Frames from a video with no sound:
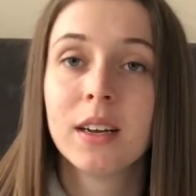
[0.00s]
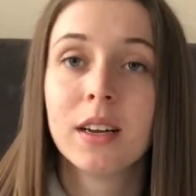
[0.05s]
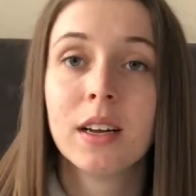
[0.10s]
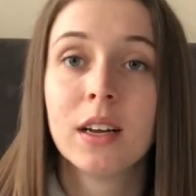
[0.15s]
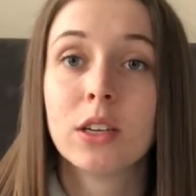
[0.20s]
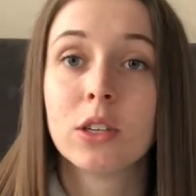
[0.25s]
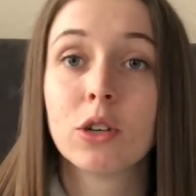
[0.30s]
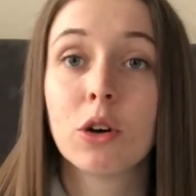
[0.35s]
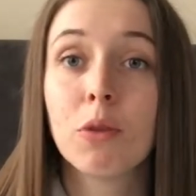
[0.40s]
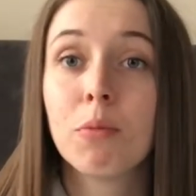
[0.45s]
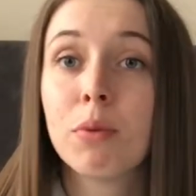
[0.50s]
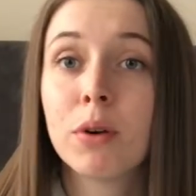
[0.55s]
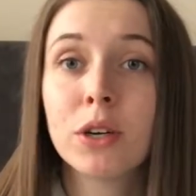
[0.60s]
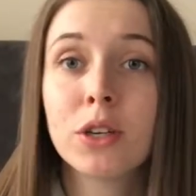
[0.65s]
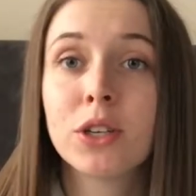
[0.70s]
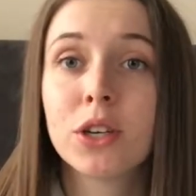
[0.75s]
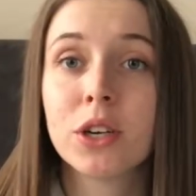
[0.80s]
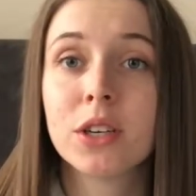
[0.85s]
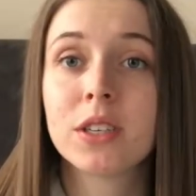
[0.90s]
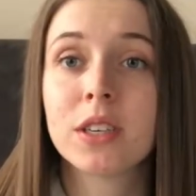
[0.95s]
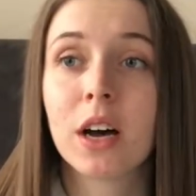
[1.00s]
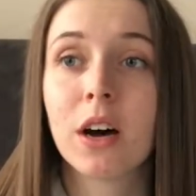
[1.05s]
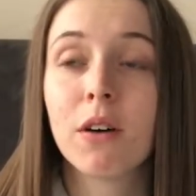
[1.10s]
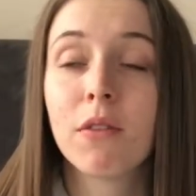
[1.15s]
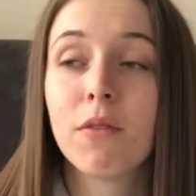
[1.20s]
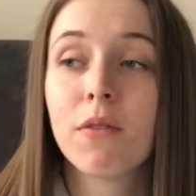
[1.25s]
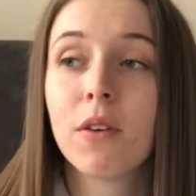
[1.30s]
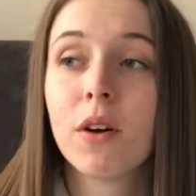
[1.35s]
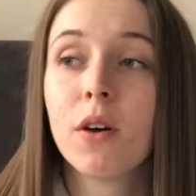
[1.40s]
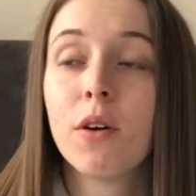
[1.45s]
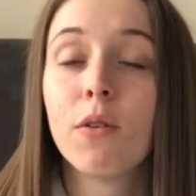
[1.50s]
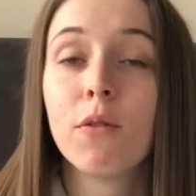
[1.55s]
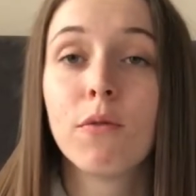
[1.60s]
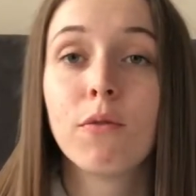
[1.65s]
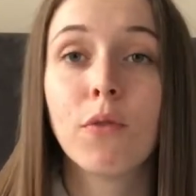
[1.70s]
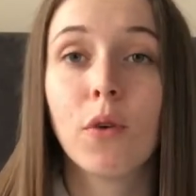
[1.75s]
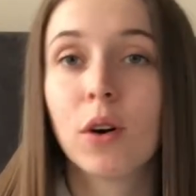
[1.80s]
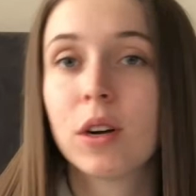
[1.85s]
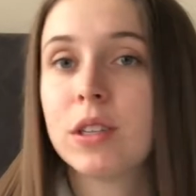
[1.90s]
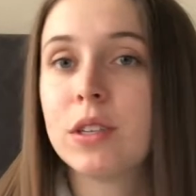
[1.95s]
So push yourself.
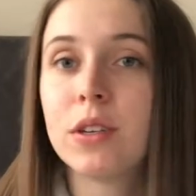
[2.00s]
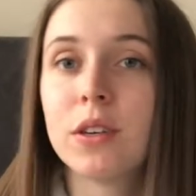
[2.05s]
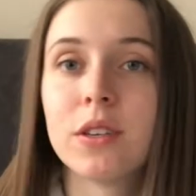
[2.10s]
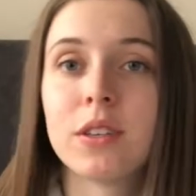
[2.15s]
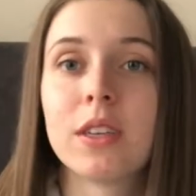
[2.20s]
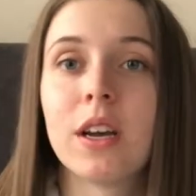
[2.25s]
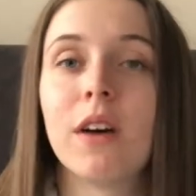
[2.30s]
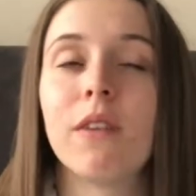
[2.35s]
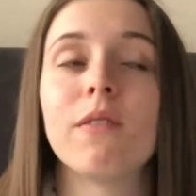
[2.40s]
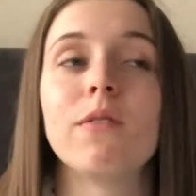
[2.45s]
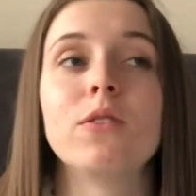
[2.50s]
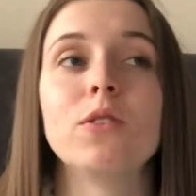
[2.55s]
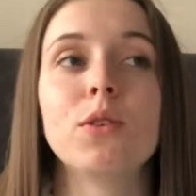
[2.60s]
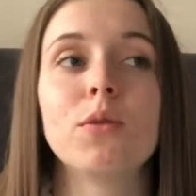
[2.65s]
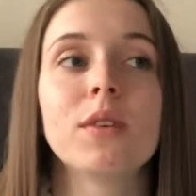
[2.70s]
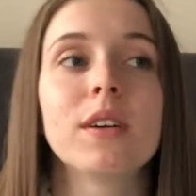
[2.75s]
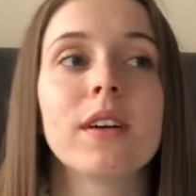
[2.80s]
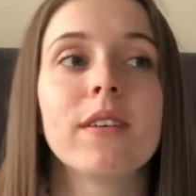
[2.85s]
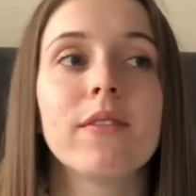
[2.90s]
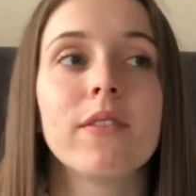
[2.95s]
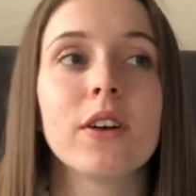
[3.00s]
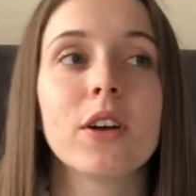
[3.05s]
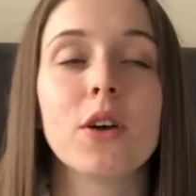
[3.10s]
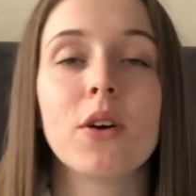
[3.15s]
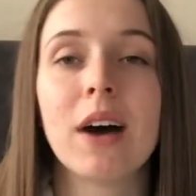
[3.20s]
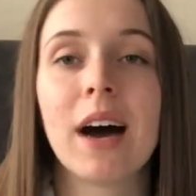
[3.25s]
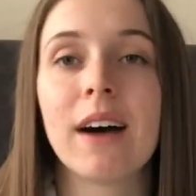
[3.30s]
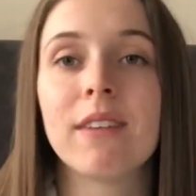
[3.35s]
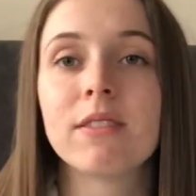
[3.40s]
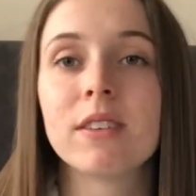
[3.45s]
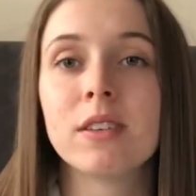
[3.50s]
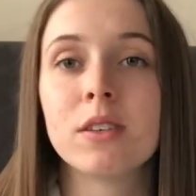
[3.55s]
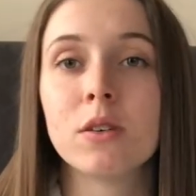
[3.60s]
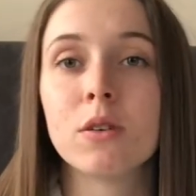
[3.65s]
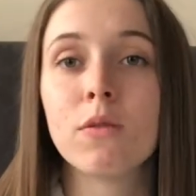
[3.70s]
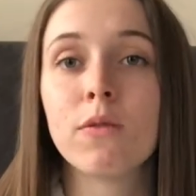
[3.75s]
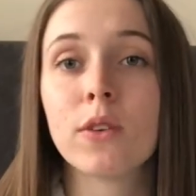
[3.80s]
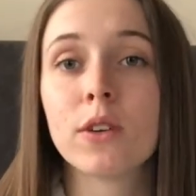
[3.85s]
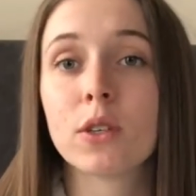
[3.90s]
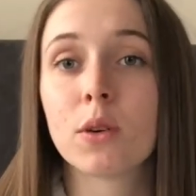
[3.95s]
Force yourself. Do whatever you have to do
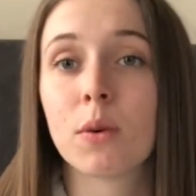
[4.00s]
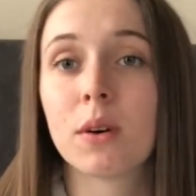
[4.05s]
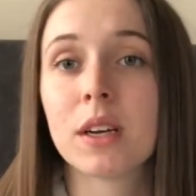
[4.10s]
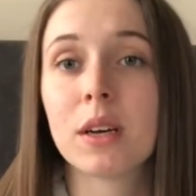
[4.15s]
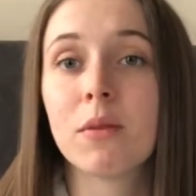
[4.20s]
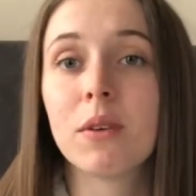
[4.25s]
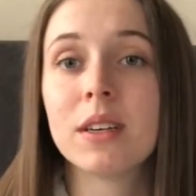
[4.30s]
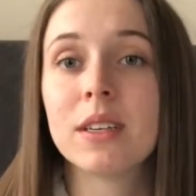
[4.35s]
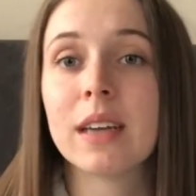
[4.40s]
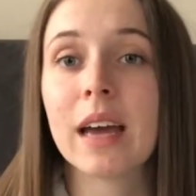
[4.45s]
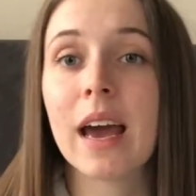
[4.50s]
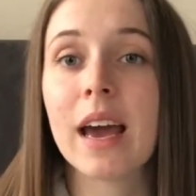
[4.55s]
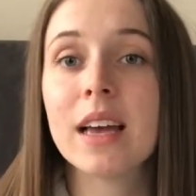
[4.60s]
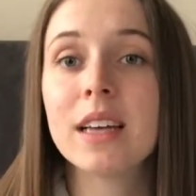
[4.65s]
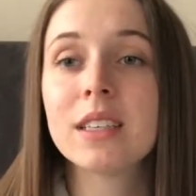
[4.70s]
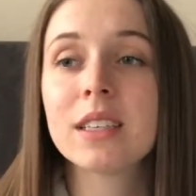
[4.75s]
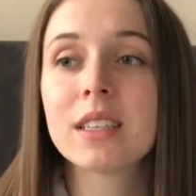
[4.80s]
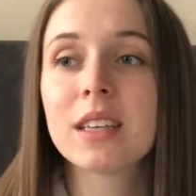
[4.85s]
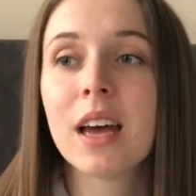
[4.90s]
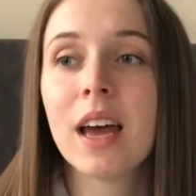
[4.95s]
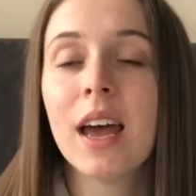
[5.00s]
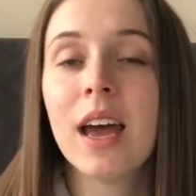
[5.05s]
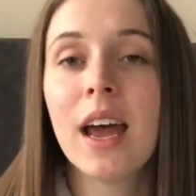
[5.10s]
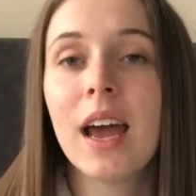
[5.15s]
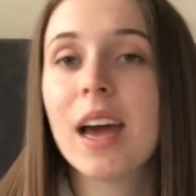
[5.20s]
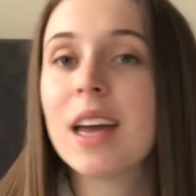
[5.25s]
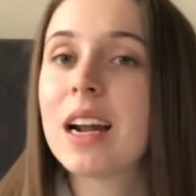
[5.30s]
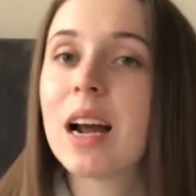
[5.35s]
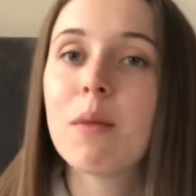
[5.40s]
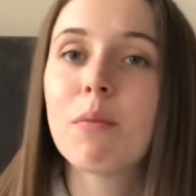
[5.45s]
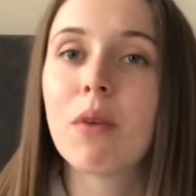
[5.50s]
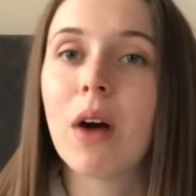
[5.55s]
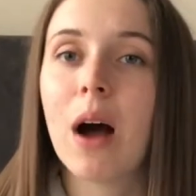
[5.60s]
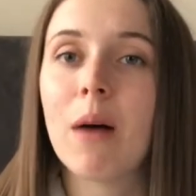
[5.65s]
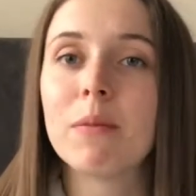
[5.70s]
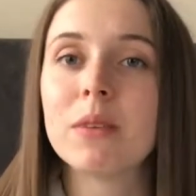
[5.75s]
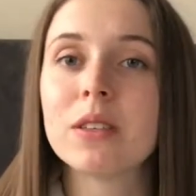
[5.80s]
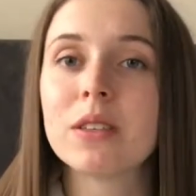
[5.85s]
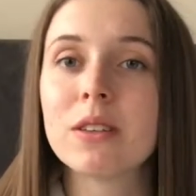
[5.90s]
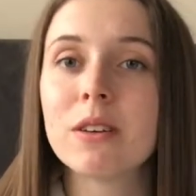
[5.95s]
for 21 days, and I
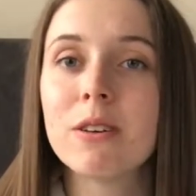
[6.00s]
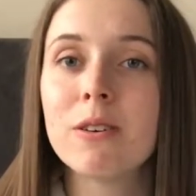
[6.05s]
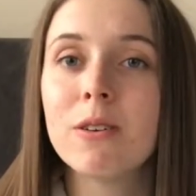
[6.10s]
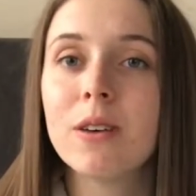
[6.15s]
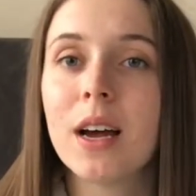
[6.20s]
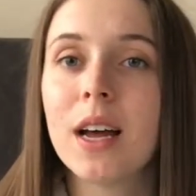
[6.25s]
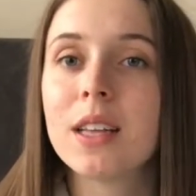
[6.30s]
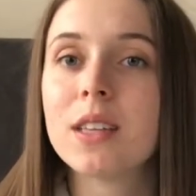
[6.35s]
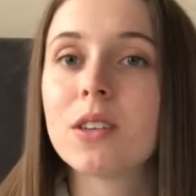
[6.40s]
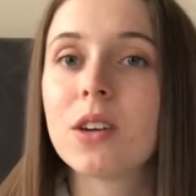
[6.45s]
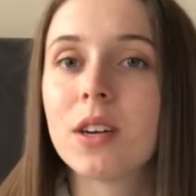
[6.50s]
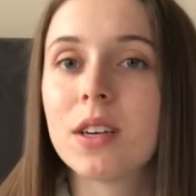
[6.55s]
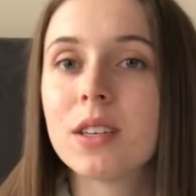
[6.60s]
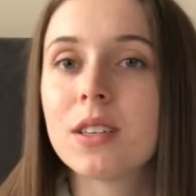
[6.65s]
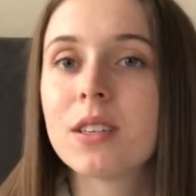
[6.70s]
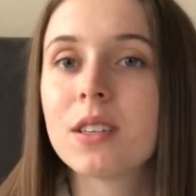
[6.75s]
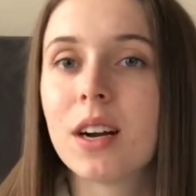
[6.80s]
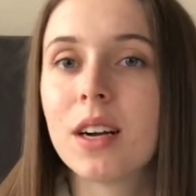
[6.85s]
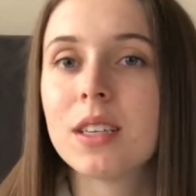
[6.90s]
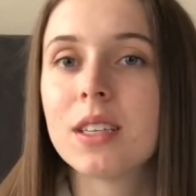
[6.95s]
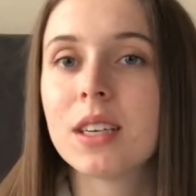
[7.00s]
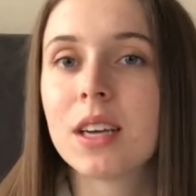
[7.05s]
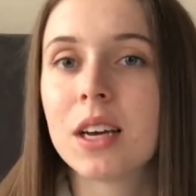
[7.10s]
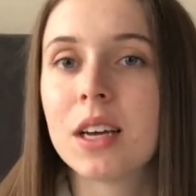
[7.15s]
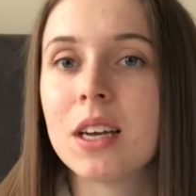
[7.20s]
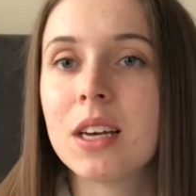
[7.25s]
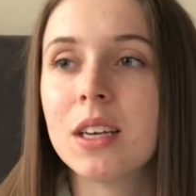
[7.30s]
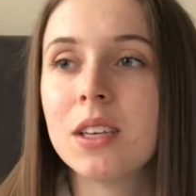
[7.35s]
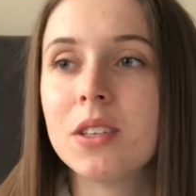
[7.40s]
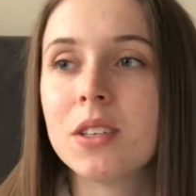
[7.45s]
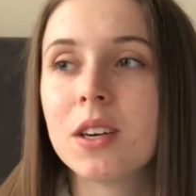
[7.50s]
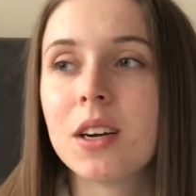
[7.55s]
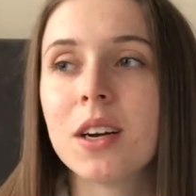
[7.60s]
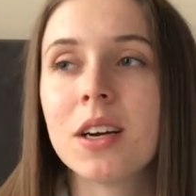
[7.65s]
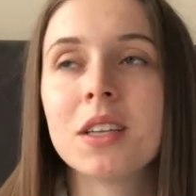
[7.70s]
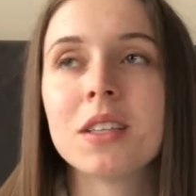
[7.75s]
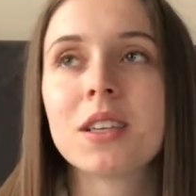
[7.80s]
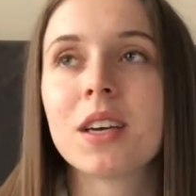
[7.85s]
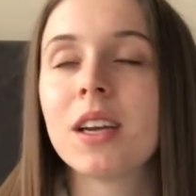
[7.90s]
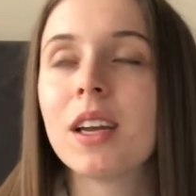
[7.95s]
promise you, it's going to start to get easier.
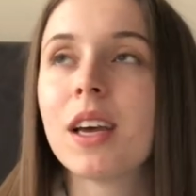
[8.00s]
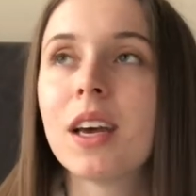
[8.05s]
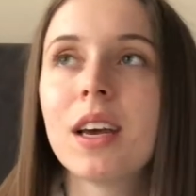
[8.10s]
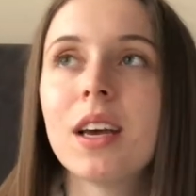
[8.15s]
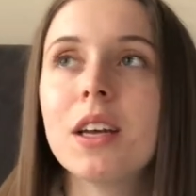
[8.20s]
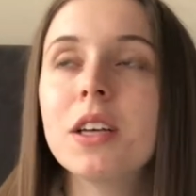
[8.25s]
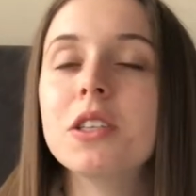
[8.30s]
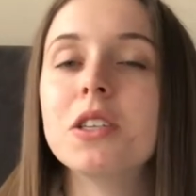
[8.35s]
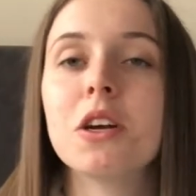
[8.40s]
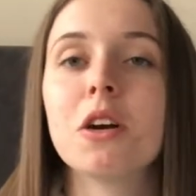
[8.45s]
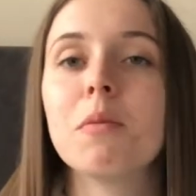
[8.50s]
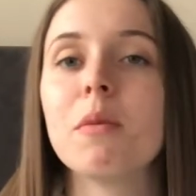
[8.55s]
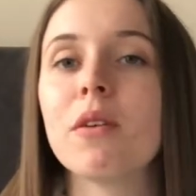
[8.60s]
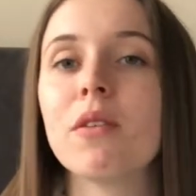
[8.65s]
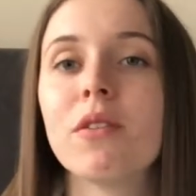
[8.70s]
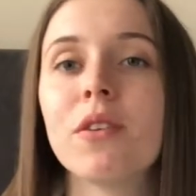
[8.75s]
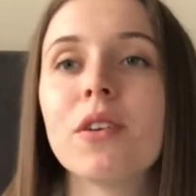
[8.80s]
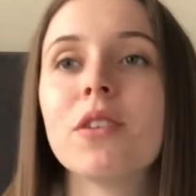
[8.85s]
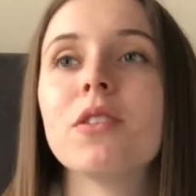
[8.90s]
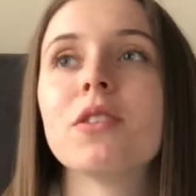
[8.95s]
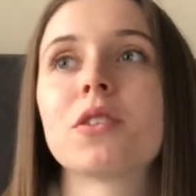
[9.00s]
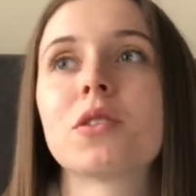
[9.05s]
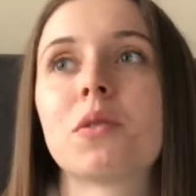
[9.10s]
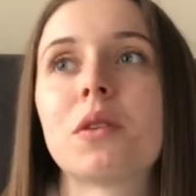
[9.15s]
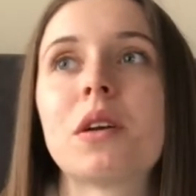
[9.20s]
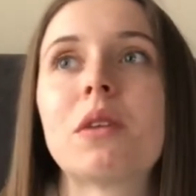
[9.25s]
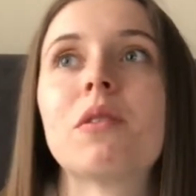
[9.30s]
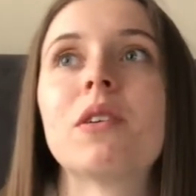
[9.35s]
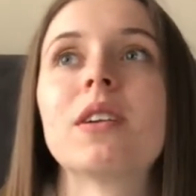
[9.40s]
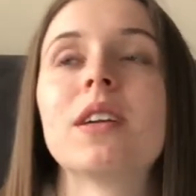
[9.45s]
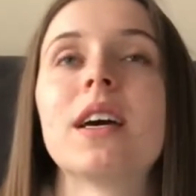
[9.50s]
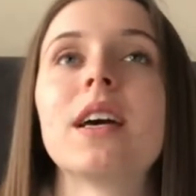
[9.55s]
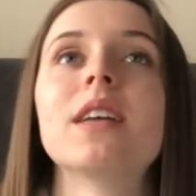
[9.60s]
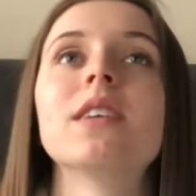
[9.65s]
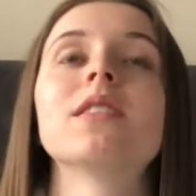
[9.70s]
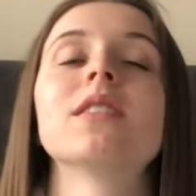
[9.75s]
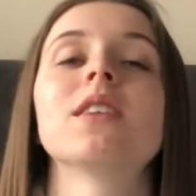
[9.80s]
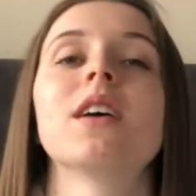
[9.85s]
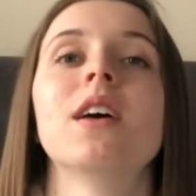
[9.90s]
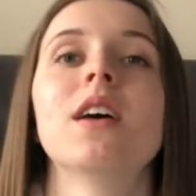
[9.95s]
It's going to get easier before those 21
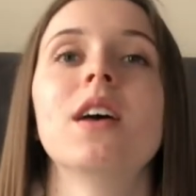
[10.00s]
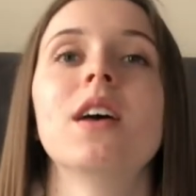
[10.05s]
days.